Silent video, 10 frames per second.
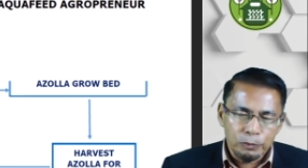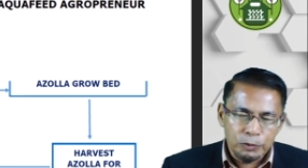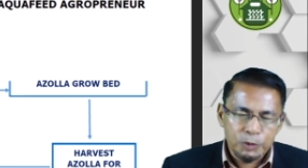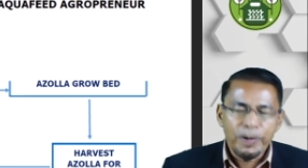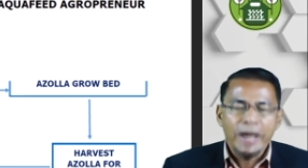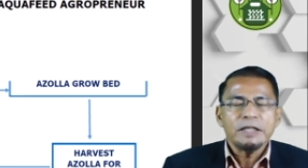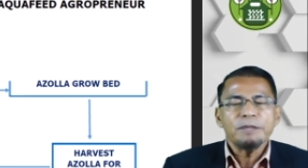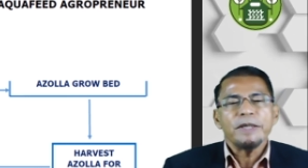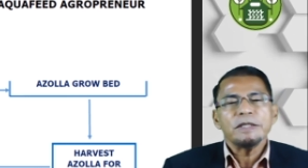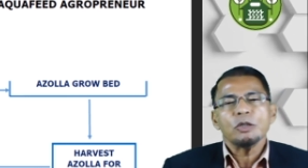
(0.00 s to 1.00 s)
spread this
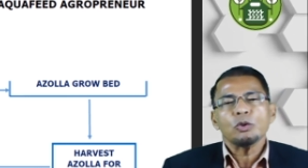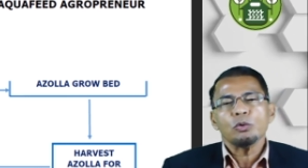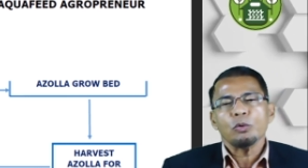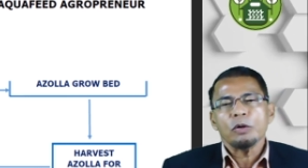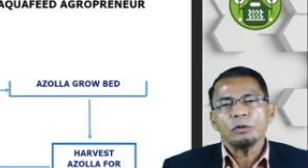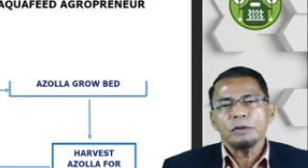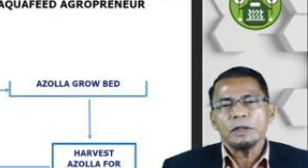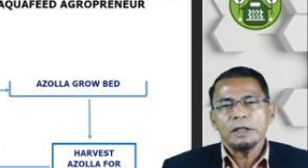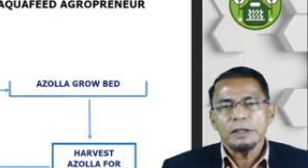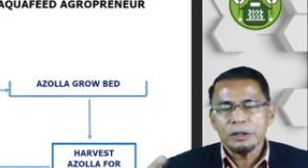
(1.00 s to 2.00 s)
message throughout the
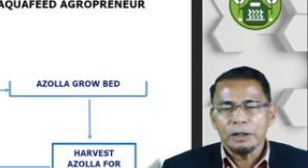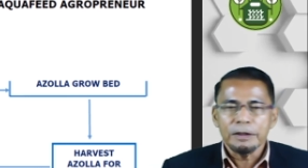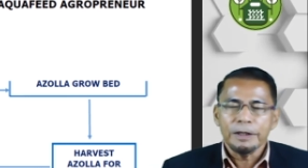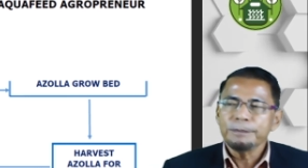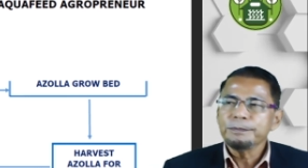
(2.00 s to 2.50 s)
world, Insha'Allah.